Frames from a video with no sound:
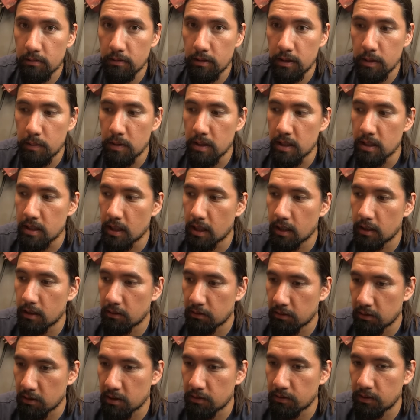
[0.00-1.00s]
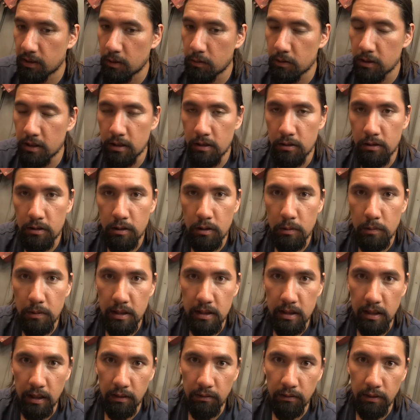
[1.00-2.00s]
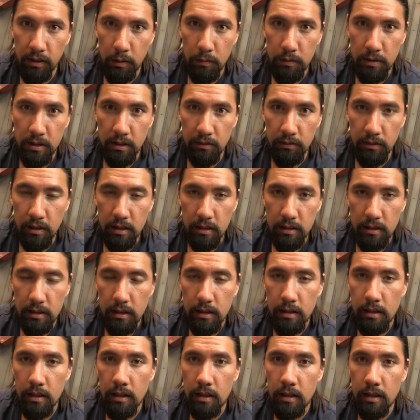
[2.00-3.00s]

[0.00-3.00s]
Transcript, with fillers: which means that the first video was on YouTube and the second video was in the Vault.